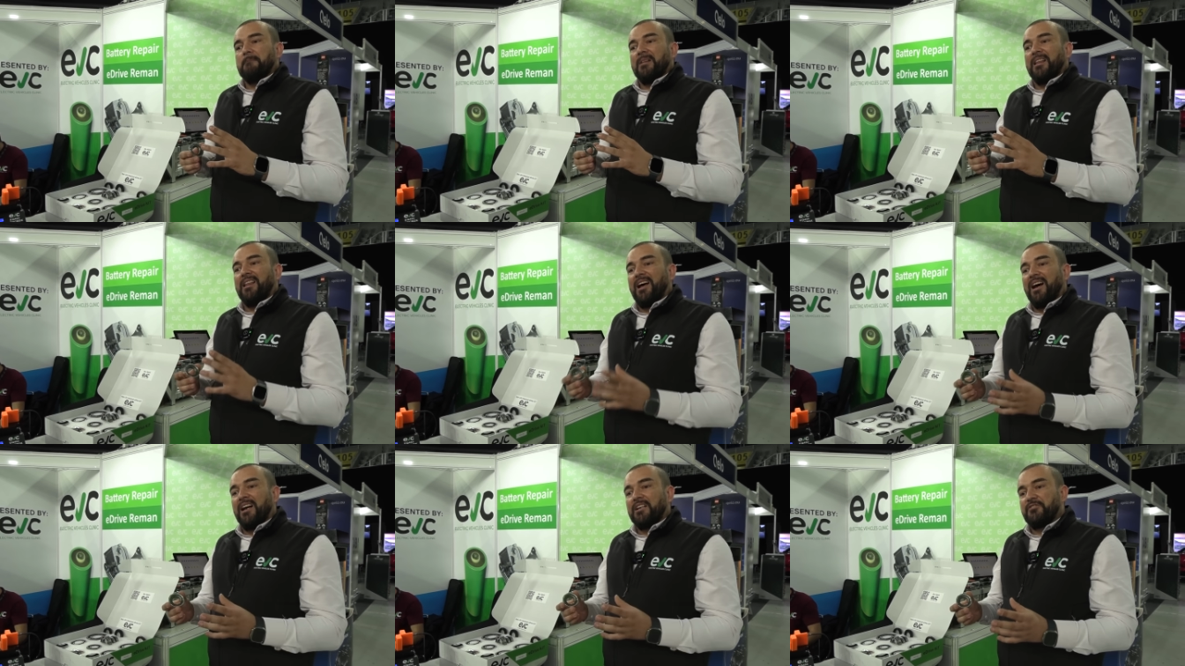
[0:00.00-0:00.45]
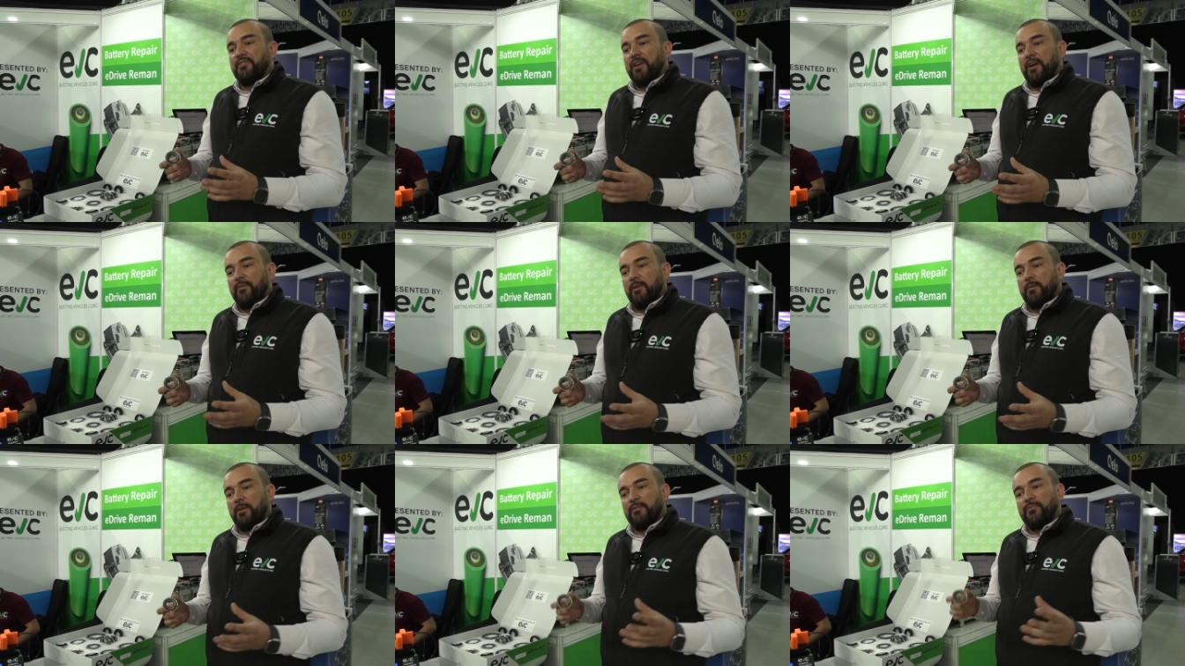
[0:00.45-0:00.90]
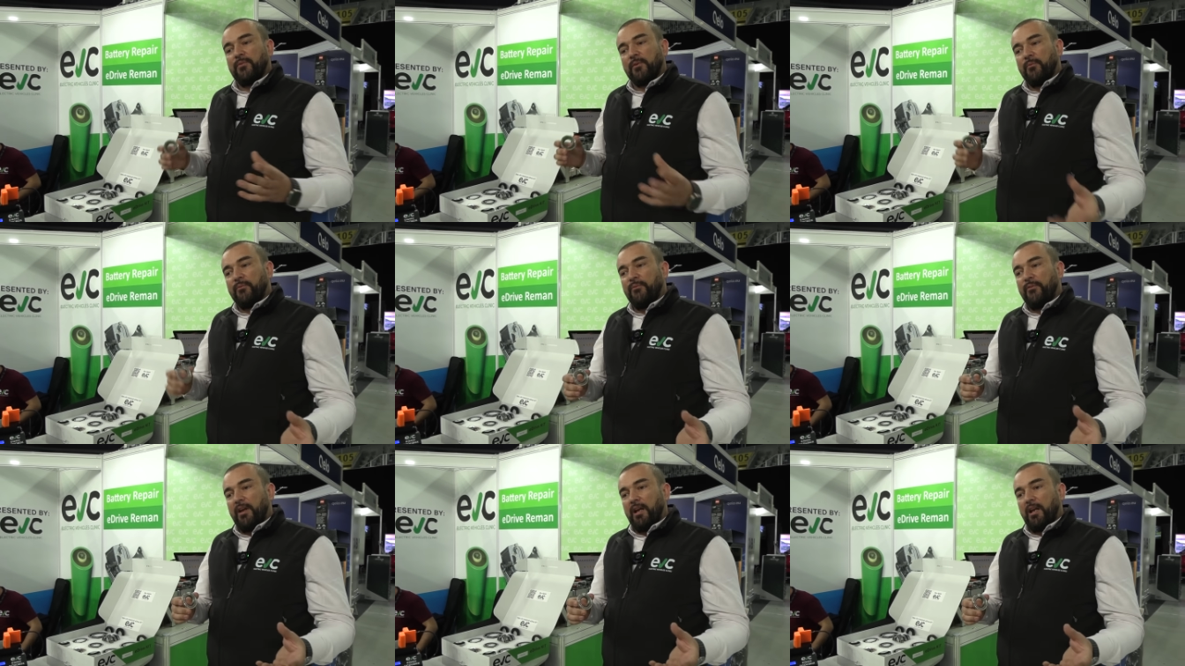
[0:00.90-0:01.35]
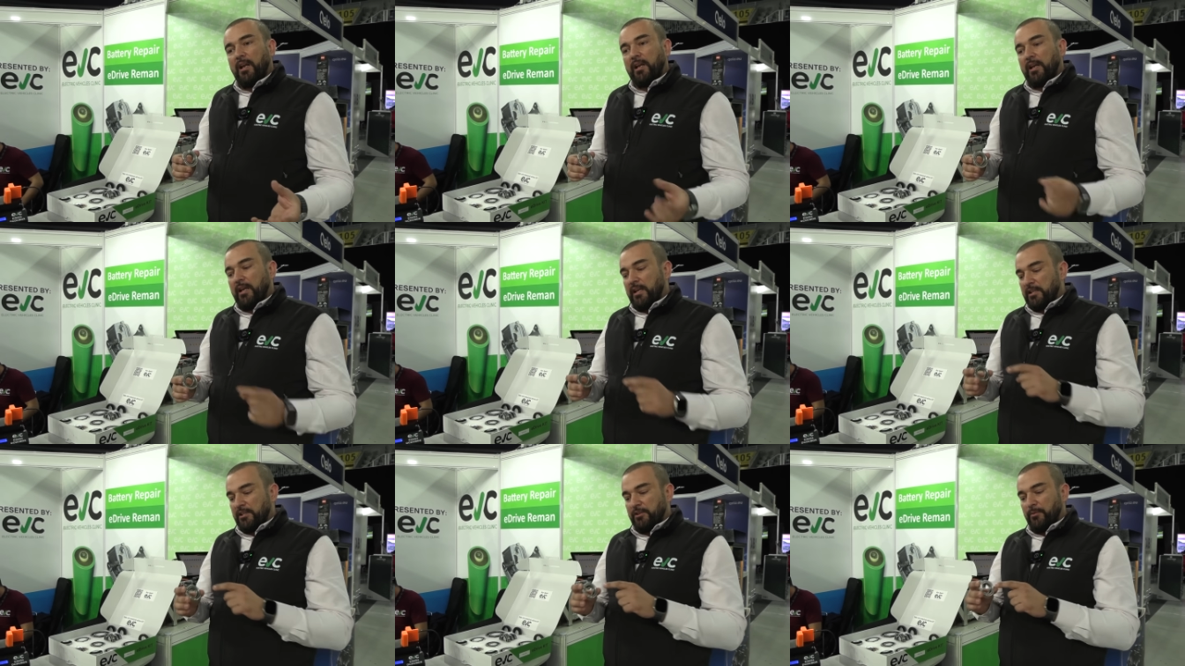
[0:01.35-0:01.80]
large drive unit from
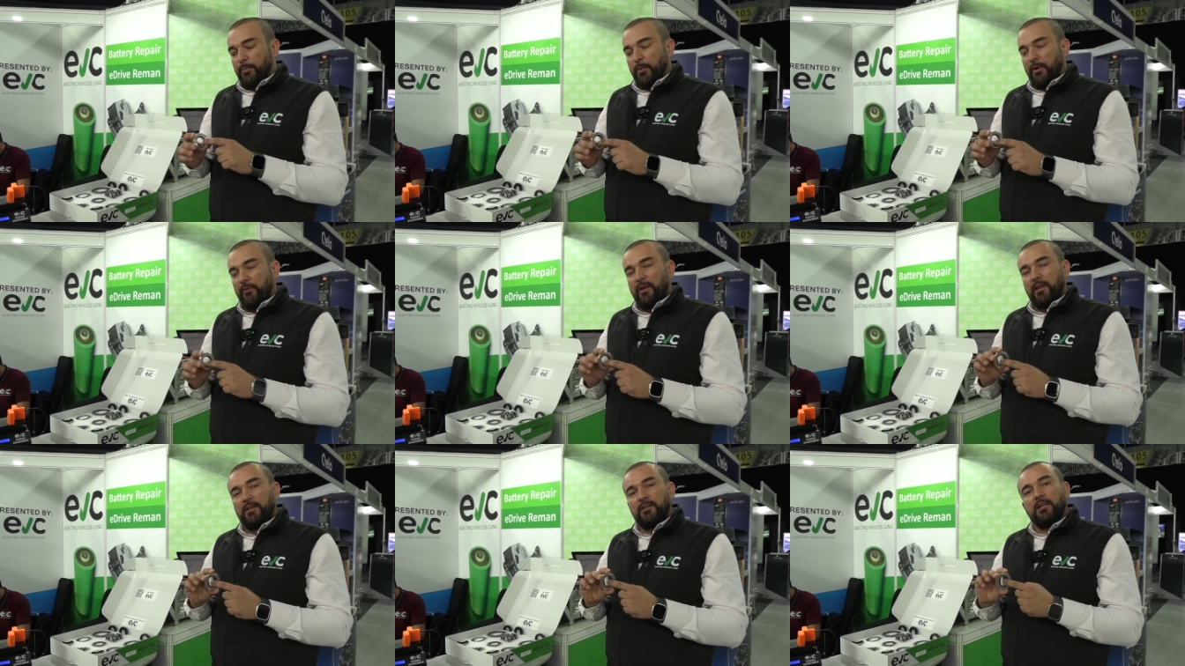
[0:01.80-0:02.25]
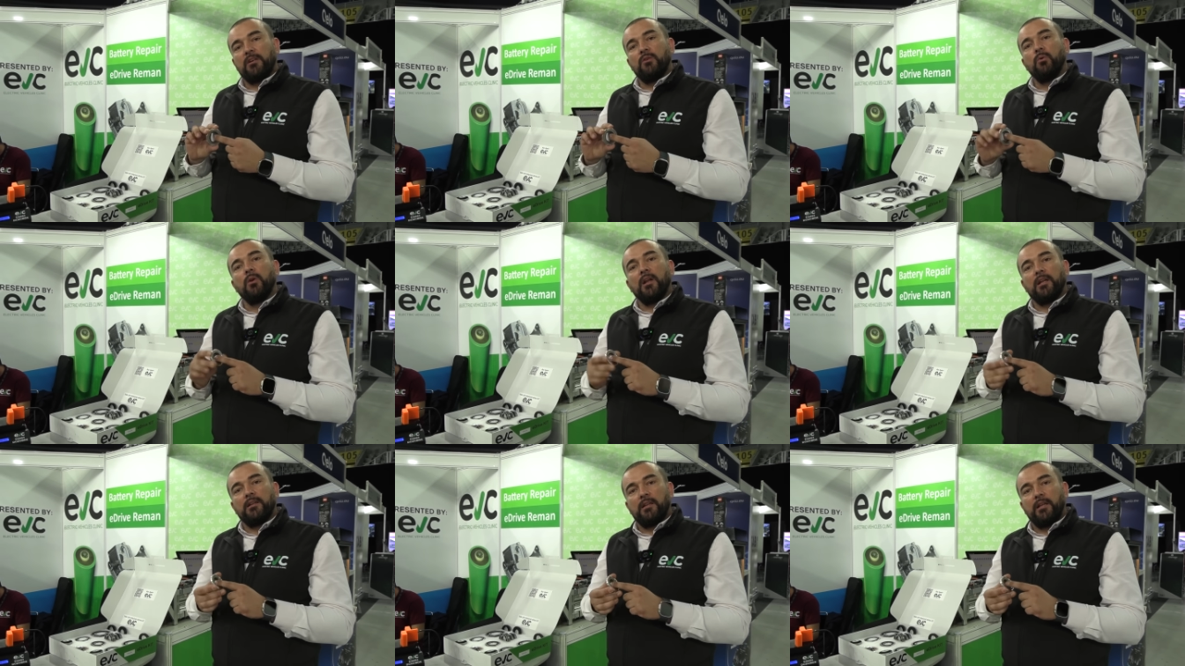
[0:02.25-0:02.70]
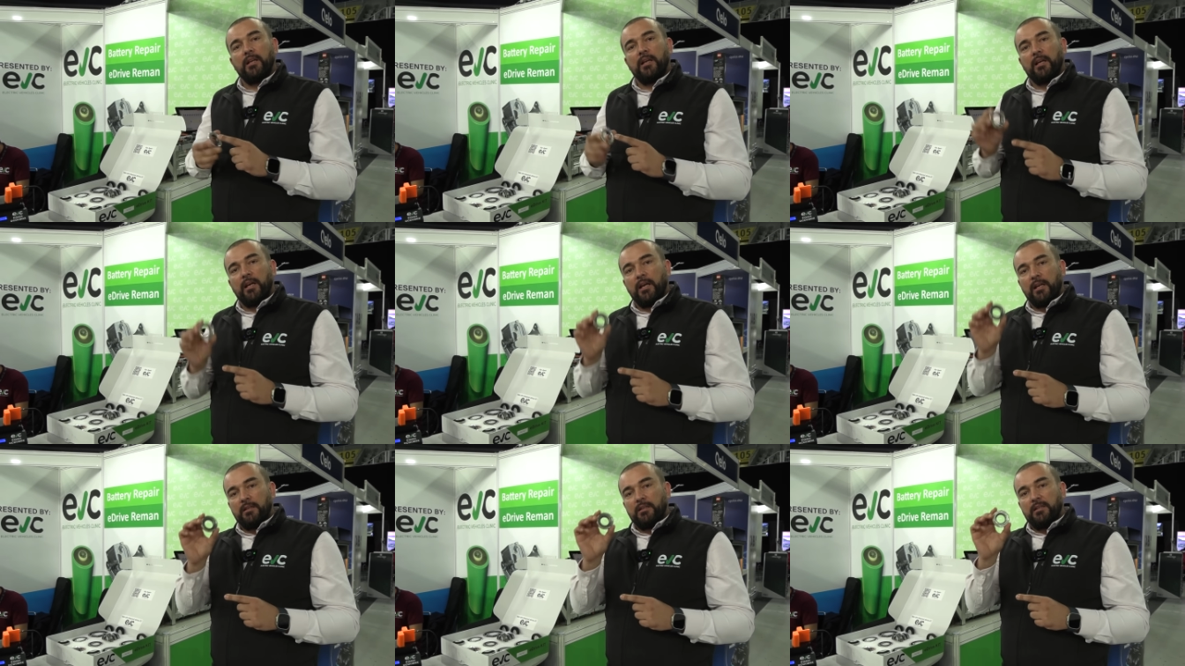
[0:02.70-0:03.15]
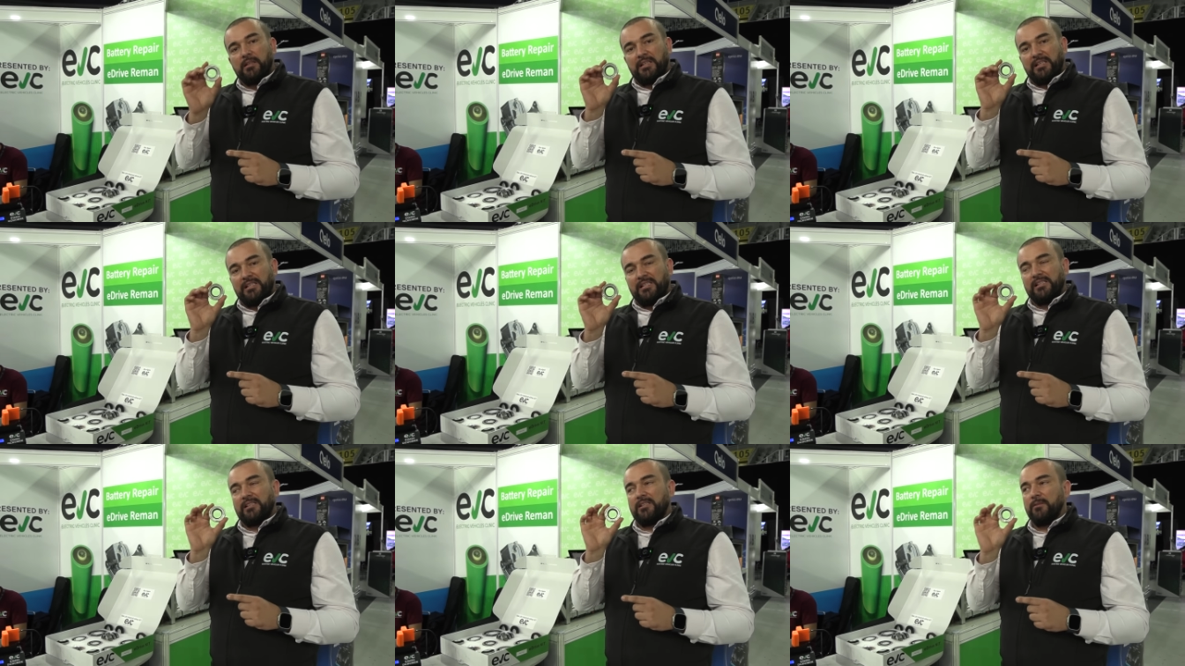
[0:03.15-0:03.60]
failing is to prevent the coolant leak and
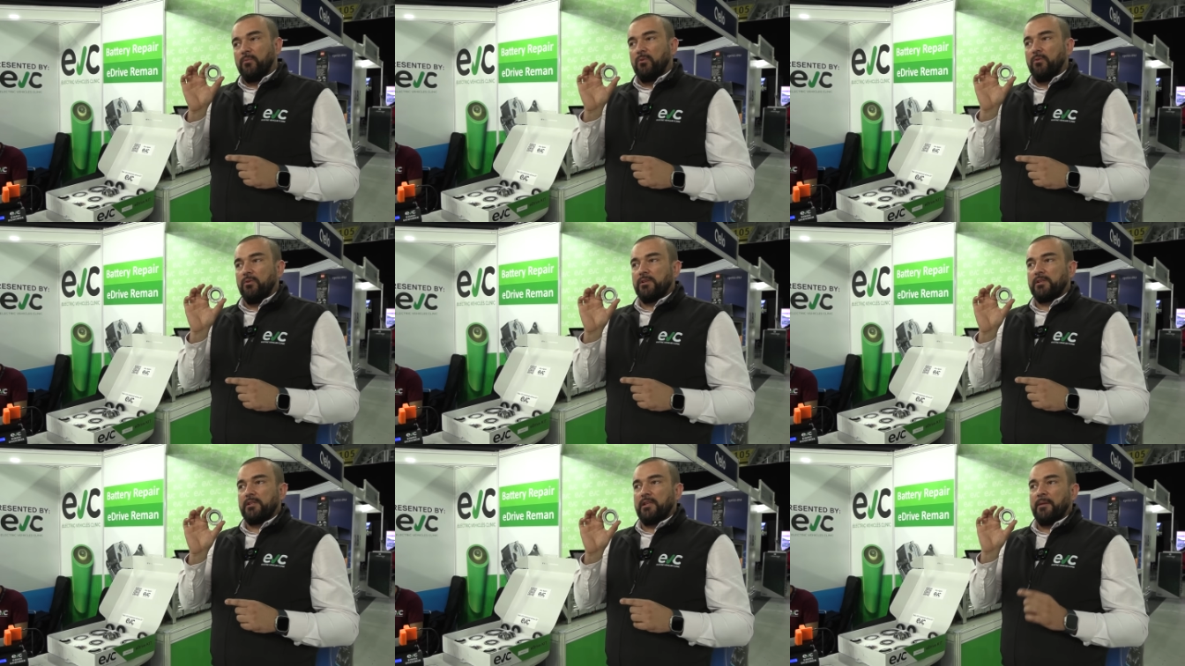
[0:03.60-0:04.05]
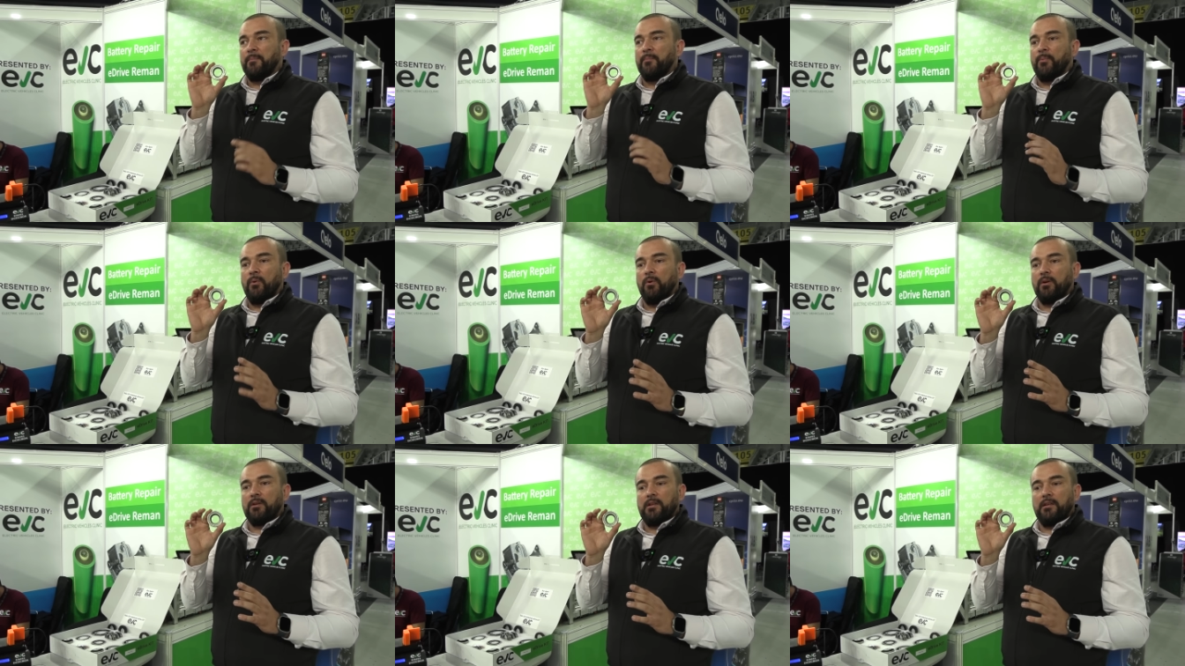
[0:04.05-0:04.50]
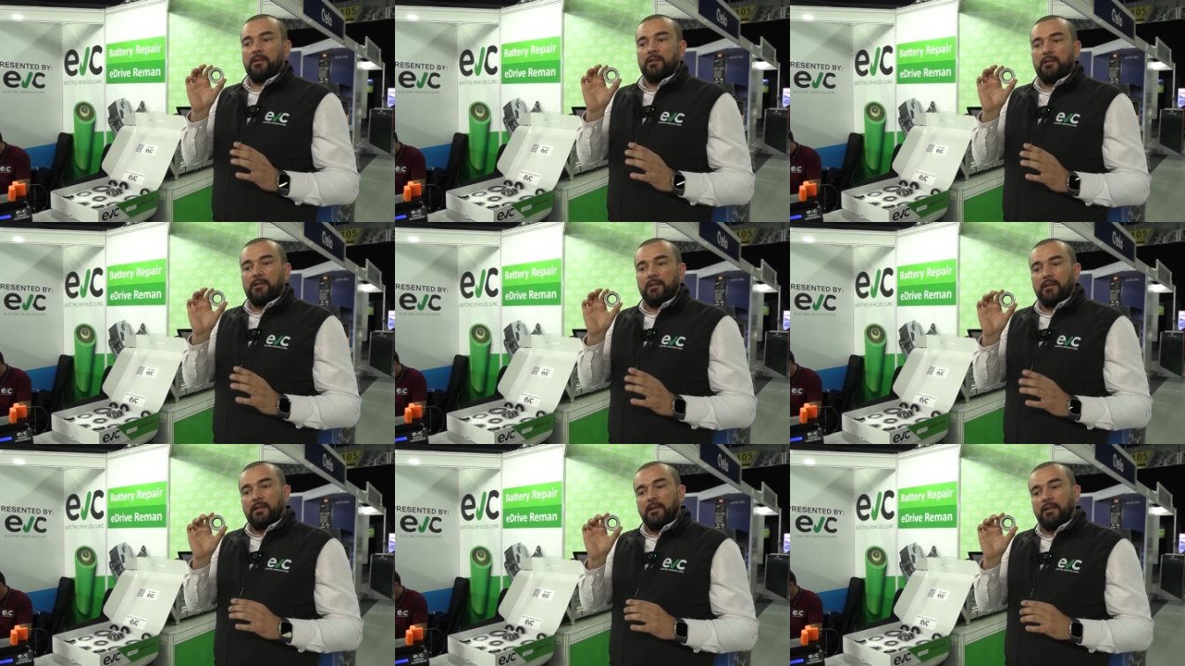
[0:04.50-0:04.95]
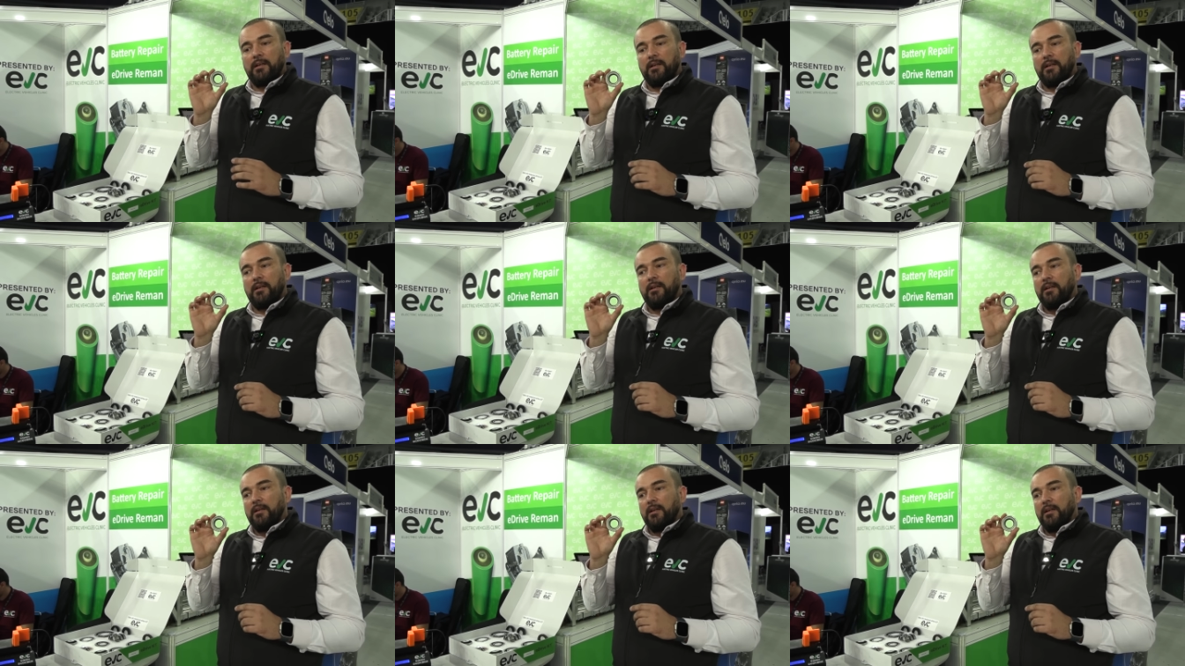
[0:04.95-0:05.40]
this is the most important
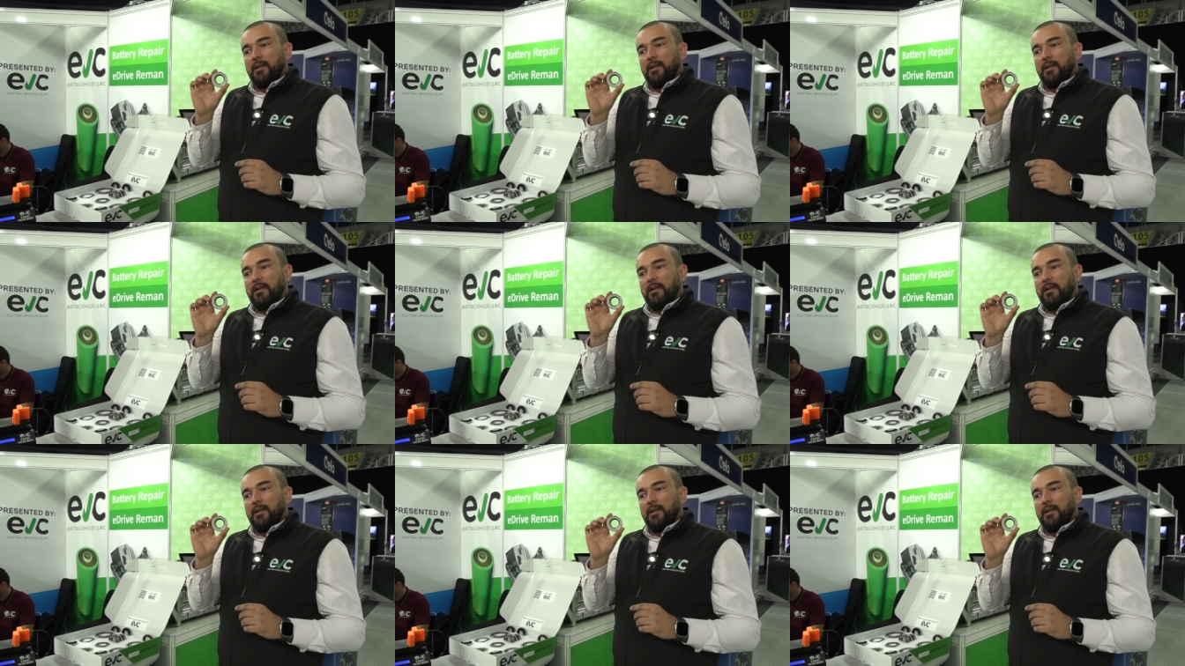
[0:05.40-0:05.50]
uh,